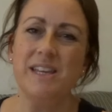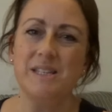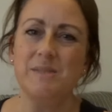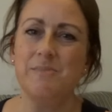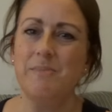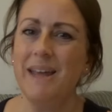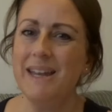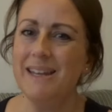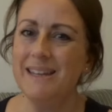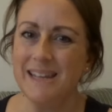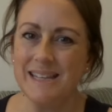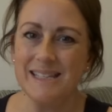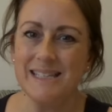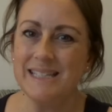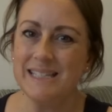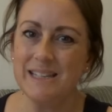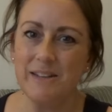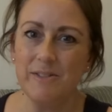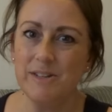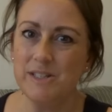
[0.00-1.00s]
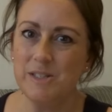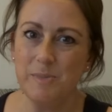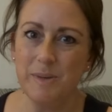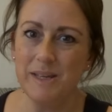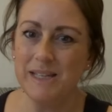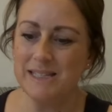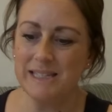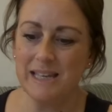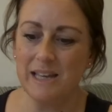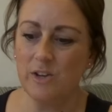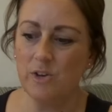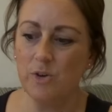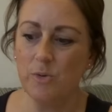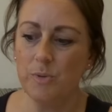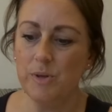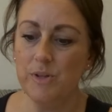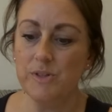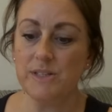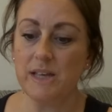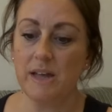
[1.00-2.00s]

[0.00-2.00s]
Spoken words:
it's meant necessarily to be inside cupboards.